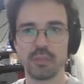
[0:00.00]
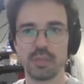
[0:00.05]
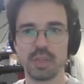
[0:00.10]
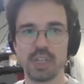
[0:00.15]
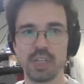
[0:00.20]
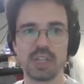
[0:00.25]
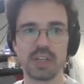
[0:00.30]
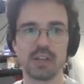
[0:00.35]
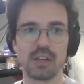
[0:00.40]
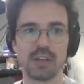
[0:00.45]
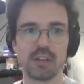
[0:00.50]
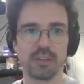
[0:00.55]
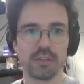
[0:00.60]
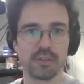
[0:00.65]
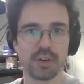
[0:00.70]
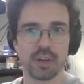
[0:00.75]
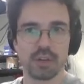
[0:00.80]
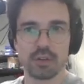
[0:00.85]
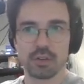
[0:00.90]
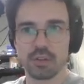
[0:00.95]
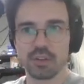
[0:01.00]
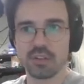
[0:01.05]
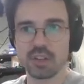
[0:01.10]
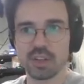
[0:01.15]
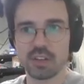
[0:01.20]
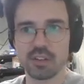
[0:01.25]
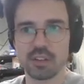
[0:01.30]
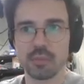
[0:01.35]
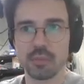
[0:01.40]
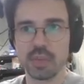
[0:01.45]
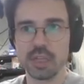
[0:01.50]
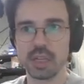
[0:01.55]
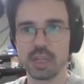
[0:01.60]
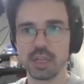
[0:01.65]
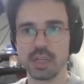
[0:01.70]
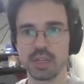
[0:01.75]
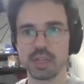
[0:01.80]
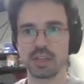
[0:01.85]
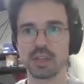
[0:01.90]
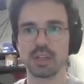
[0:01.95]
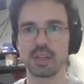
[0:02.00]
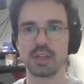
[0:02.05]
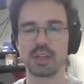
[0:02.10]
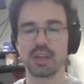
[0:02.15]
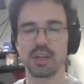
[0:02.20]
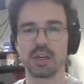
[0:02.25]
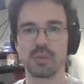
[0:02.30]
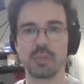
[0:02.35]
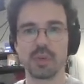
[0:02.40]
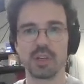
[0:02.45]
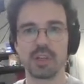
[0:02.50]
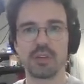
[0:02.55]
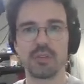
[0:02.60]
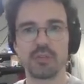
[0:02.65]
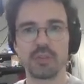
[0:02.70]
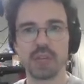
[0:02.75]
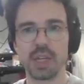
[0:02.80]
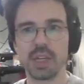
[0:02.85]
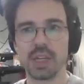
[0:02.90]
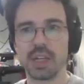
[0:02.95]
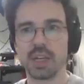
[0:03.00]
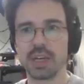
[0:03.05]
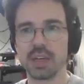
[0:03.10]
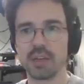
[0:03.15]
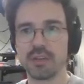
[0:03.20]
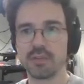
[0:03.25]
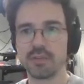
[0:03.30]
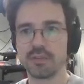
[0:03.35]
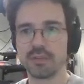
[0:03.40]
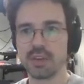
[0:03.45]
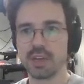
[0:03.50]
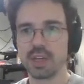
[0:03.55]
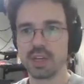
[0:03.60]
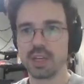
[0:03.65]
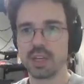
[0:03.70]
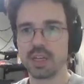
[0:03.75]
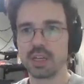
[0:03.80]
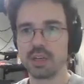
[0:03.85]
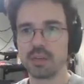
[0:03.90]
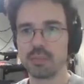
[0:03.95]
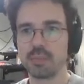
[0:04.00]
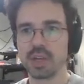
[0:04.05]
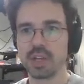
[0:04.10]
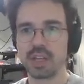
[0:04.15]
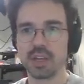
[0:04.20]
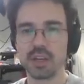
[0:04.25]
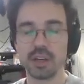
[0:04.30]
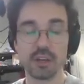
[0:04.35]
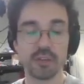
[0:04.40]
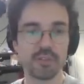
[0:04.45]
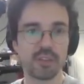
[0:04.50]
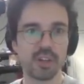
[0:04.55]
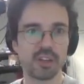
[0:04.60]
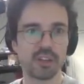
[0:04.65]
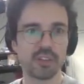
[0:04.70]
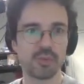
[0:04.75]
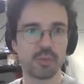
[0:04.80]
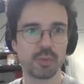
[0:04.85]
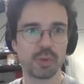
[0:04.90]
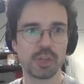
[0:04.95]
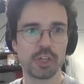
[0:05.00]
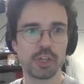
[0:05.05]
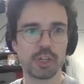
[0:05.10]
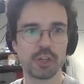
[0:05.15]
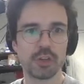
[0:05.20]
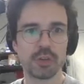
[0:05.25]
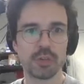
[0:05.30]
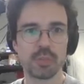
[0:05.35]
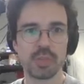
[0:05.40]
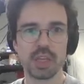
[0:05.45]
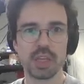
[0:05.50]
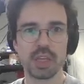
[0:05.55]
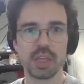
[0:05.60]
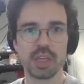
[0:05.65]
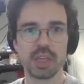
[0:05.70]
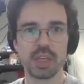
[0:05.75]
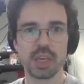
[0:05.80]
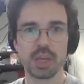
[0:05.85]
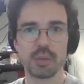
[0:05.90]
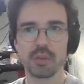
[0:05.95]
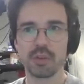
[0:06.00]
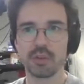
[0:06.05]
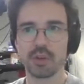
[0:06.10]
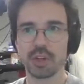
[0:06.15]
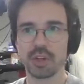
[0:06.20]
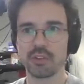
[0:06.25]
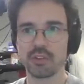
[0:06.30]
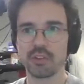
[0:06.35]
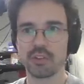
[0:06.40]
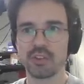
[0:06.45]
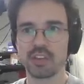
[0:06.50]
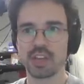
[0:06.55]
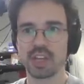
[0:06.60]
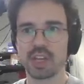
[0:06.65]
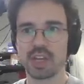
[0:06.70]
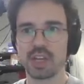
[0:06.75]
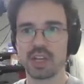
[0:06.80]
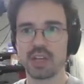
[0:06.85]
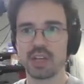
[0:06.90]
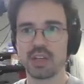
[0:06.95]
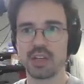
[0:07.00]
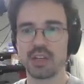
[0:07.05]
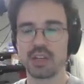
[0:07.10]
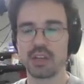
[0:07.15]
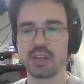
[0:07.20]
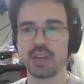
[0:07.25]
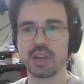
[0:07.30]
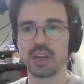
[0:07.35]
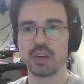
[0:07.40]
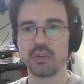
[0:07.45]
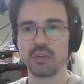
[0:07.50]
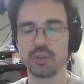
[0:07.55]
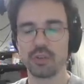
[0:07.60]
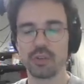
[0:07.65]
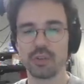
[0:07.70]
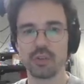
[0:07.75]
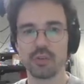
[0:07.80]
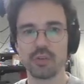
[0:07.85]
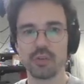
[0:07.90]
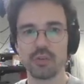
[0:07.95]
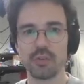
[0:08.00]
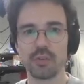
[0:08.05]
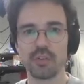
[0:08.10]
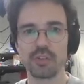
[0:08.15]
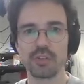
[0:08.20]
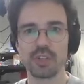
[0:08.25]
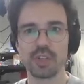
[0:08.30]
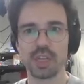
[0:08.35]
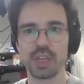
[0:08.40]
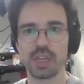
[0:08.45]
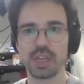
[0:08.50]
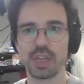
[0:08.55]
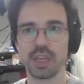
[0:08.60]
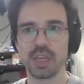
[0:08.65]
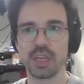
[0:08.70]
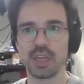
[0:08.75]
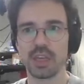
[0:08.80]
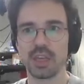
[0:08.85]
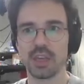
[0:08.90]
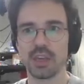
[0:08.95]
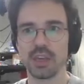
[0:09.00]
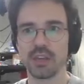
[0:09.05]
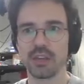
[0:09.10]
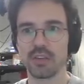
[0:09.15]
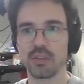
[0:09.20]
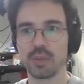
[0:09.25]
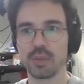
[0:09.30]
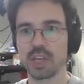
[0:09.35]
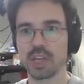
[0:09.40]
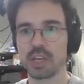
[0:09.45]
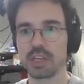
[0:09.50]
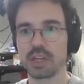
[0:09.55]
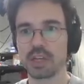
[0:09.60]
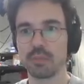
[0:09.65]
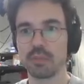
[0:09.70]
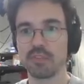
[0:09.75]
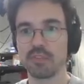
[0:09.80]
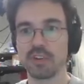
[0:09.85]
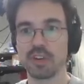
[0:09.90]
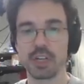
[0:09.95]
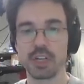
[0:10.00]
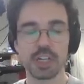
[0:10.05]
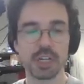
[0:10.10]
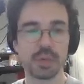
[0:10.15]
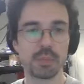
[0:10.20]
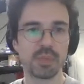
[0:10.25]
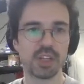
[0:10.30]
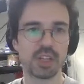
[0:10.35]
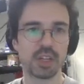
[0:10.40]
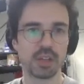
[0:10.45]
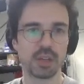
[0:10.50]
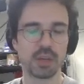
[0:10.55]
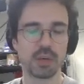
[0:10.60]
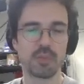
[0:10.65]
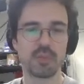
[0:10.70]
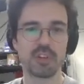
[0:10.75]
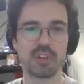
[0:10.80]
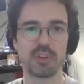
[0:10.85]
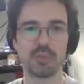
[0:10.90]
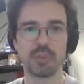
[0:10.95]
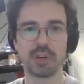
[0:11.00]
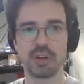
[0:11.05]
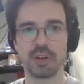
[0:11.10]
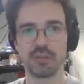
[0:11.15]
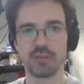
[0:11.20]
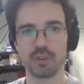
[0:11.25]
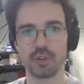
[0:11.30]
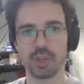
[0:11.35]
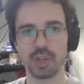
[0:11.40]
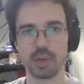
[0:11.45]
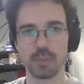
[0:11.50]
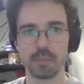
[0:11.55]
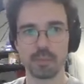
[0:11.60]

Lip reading: details of how to set something like that up in real life. And by the end of this, we should be able to understand how to use the instrumentation amplifier chip that comes as part of your kit.